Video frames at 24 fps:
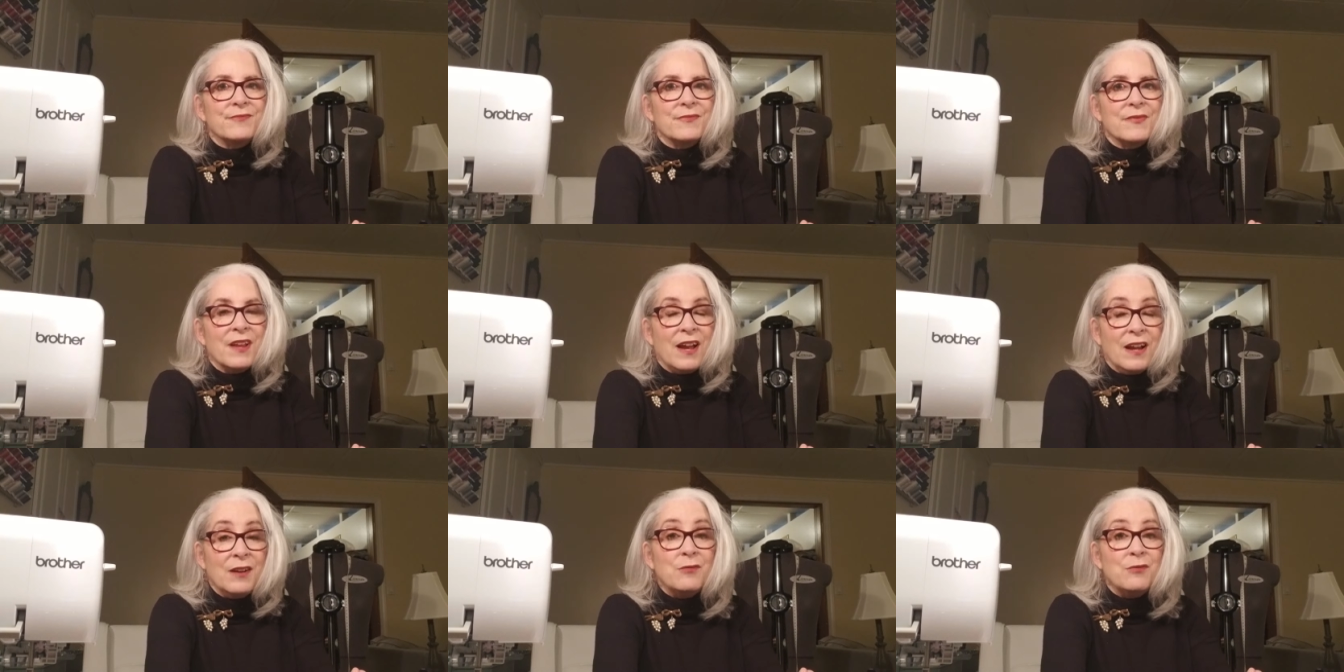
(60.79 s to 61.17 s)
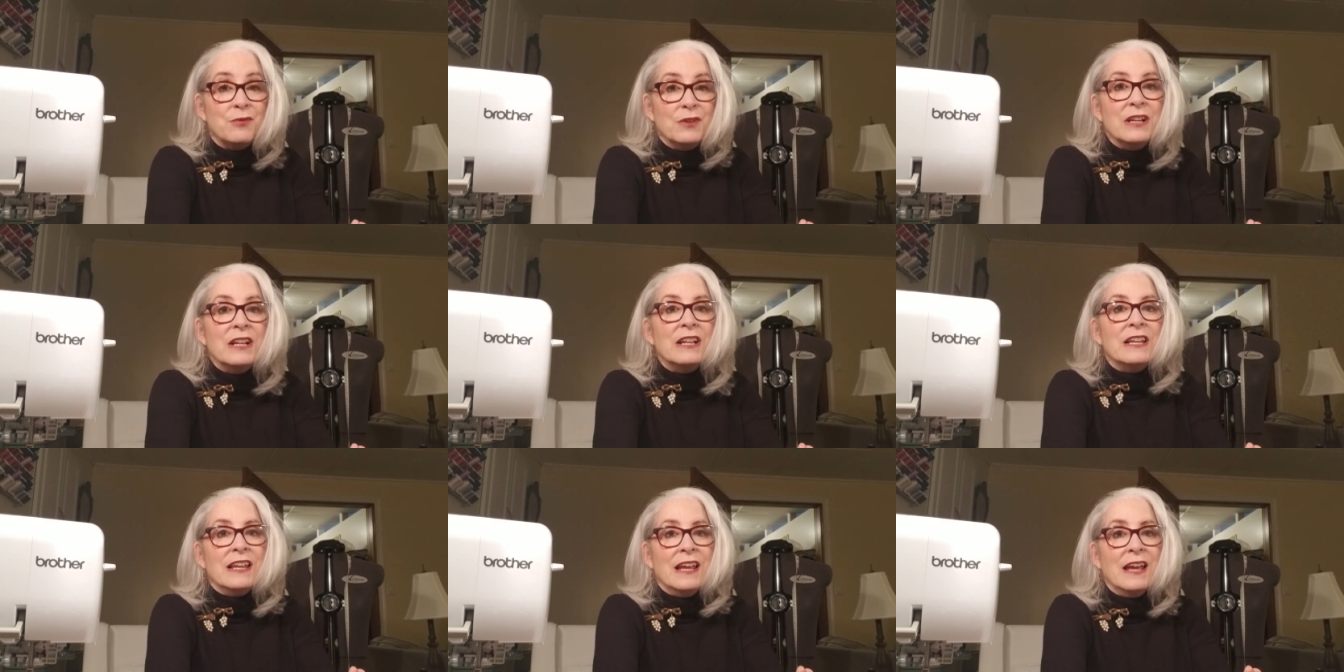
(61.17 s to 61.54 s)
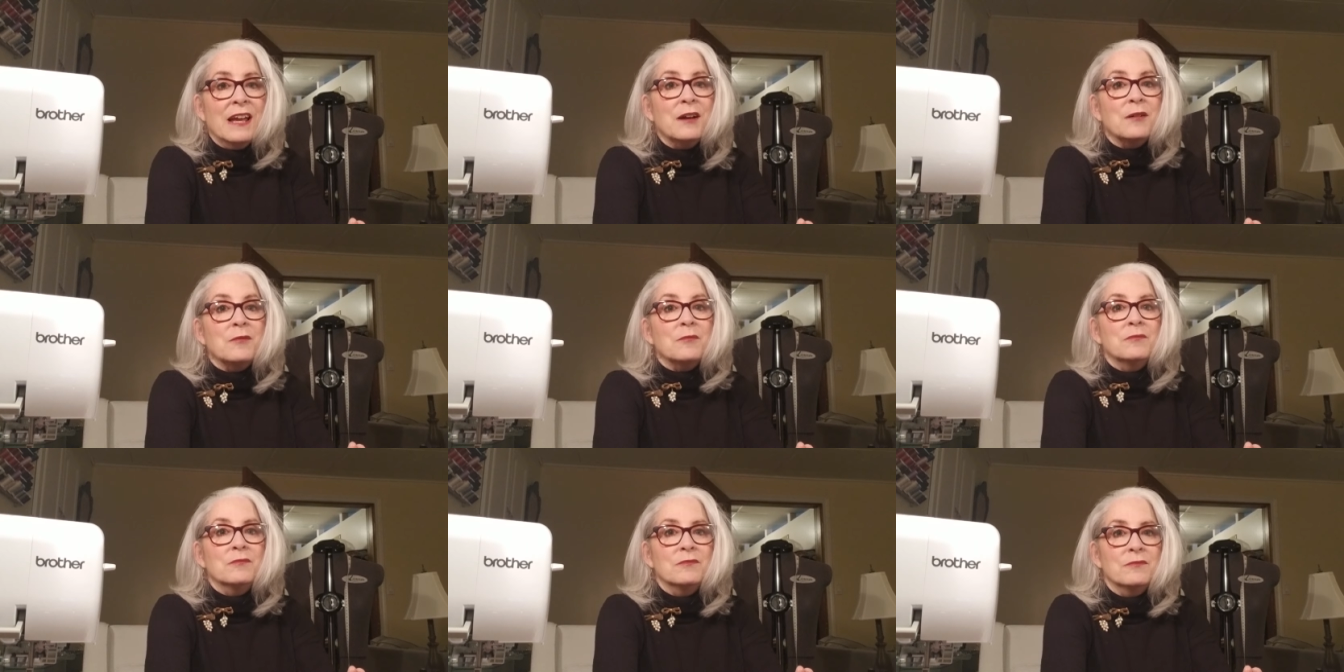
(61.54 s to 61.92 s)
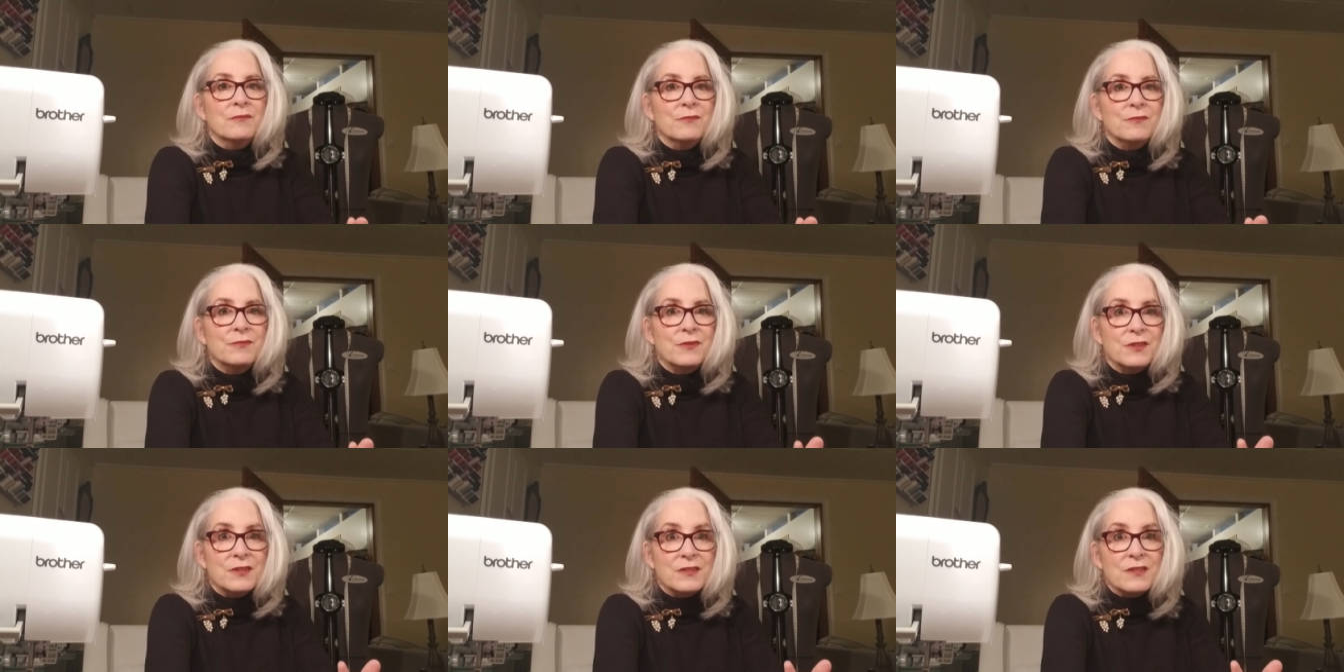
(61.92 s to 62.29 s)
I really am
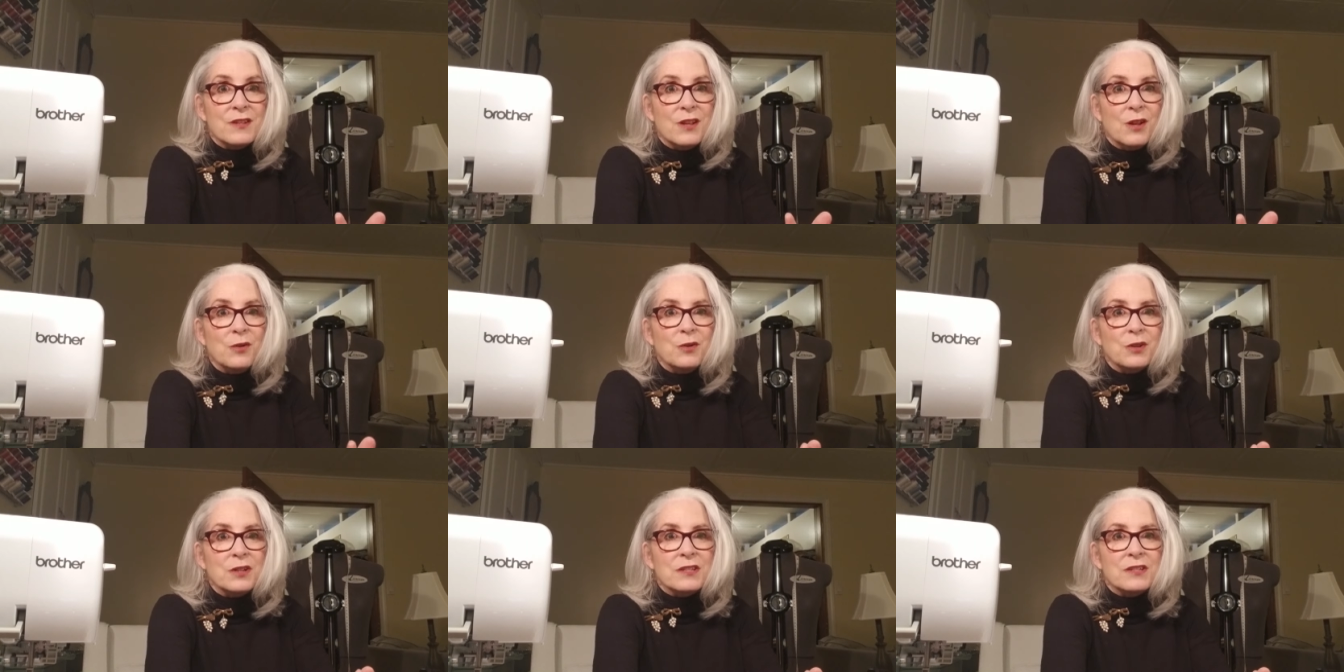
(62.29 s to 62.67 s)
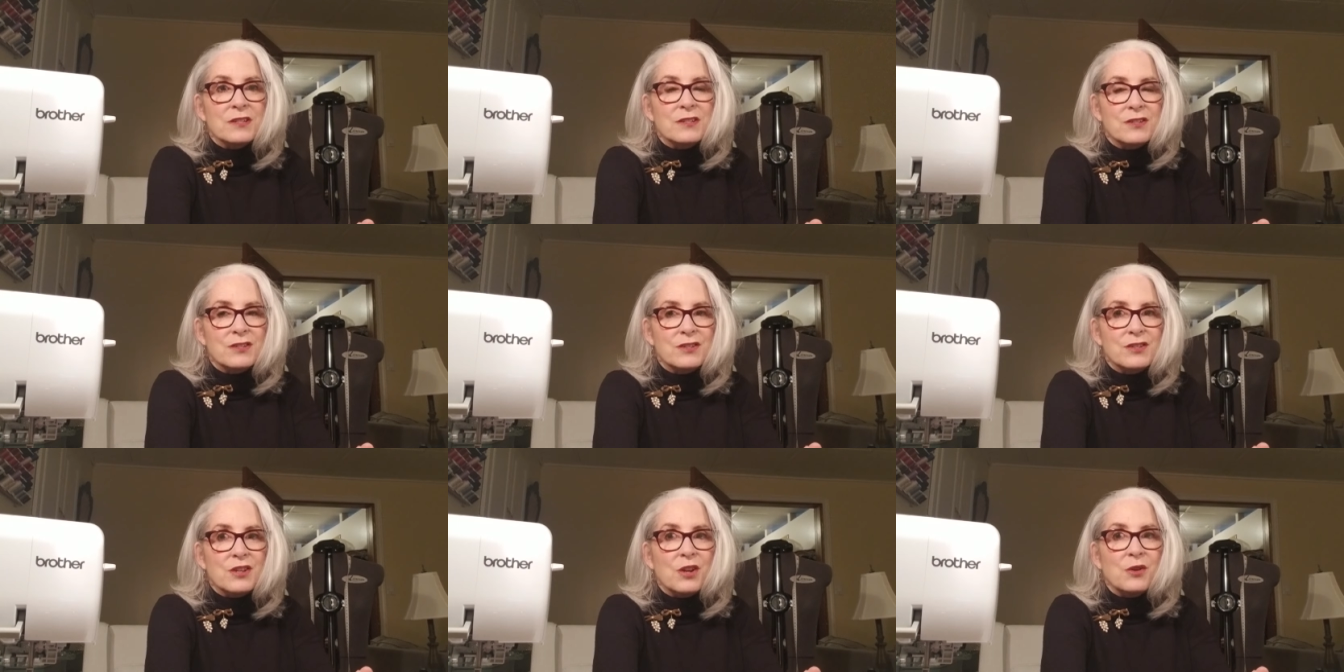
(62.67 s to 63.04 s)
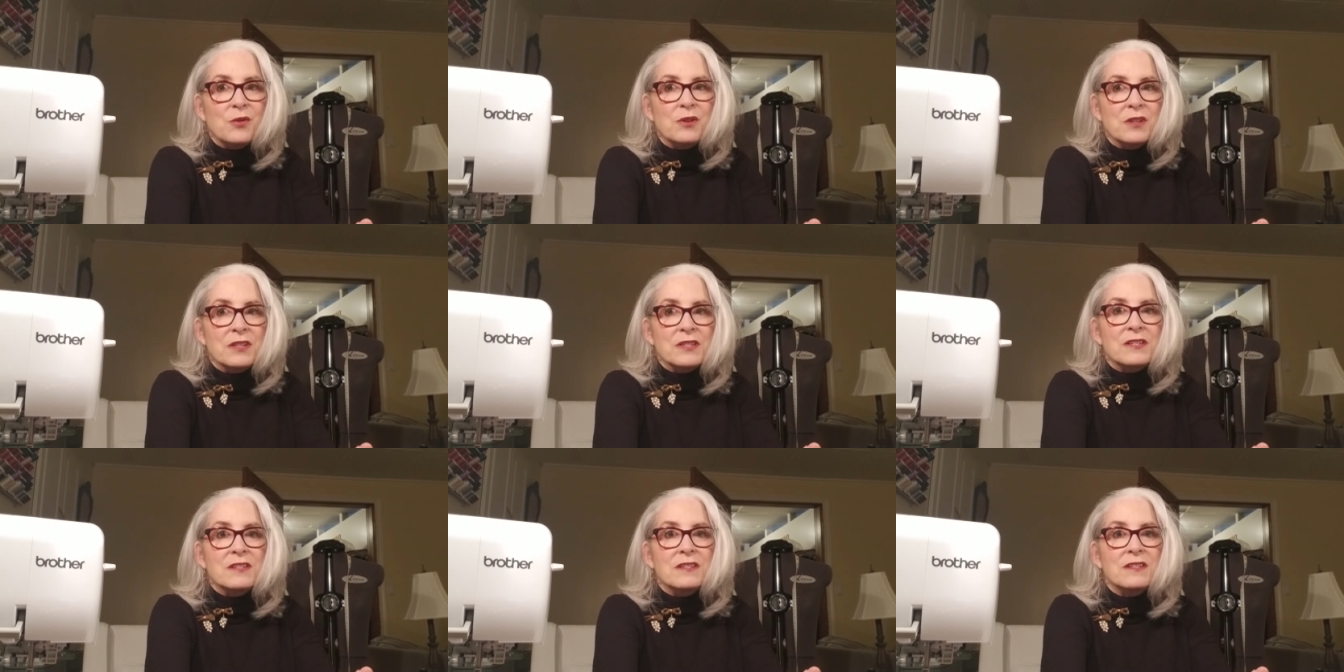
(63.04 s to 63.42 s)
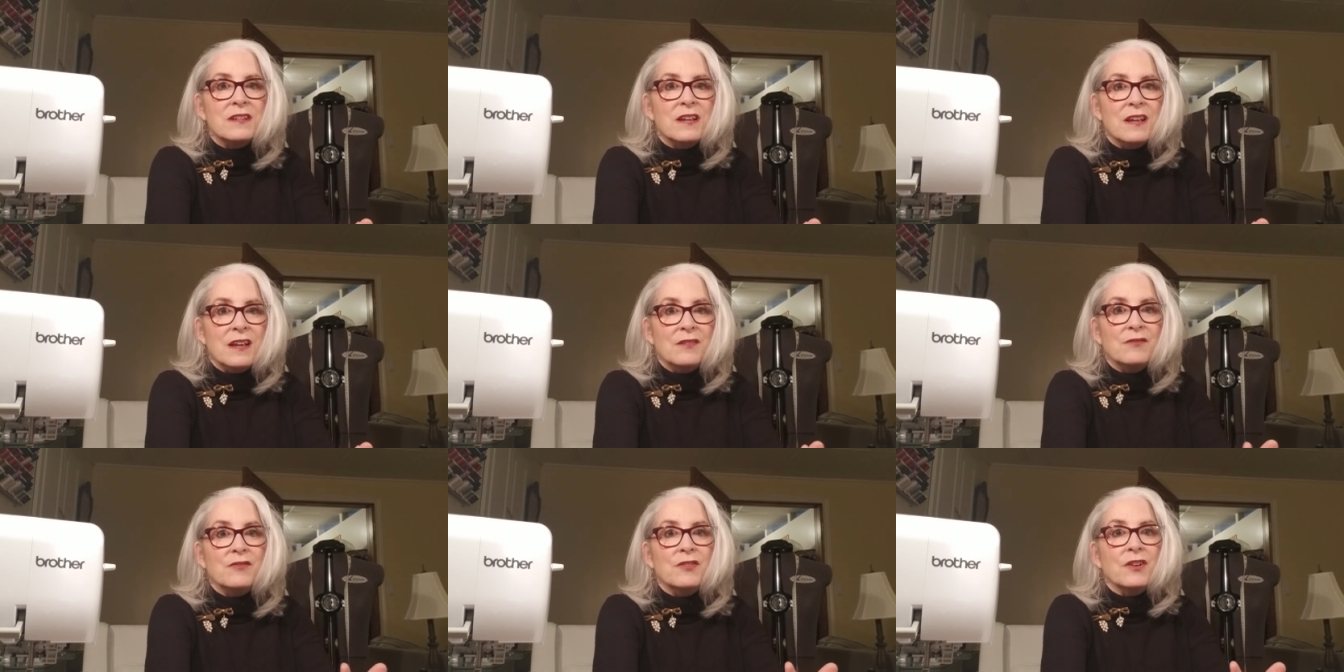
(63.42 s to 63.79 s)
the slowest sewist
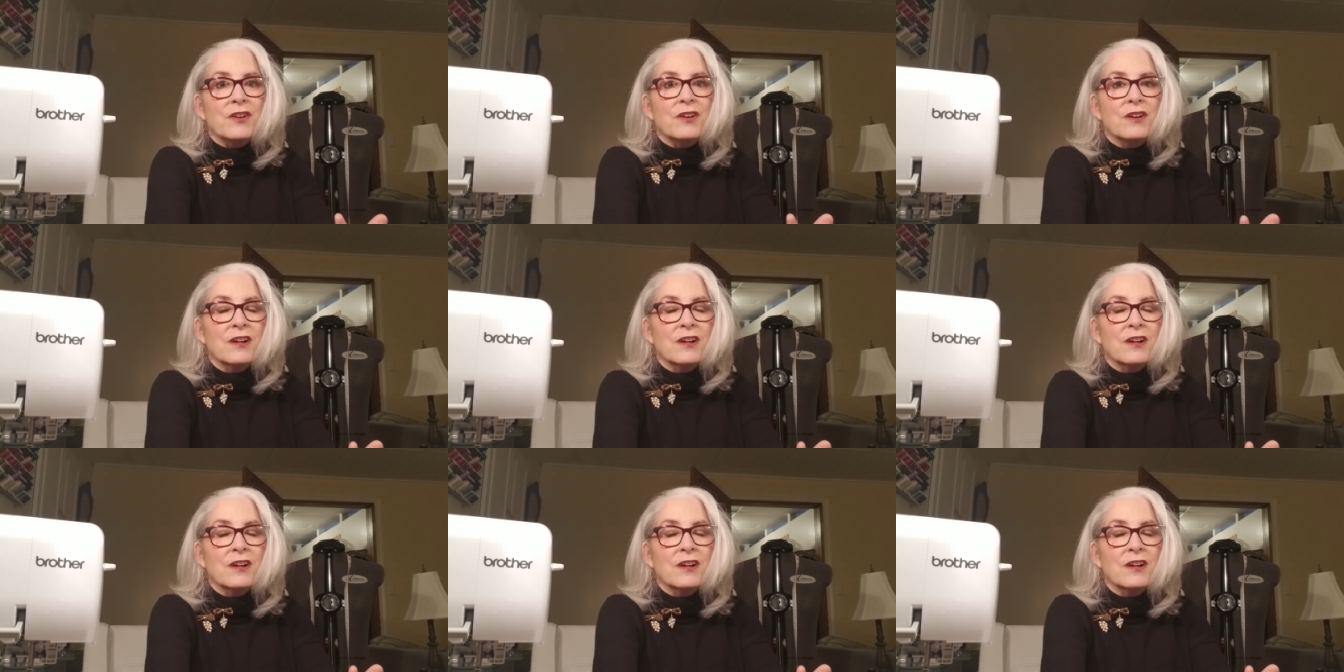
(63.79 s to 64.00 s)
ever.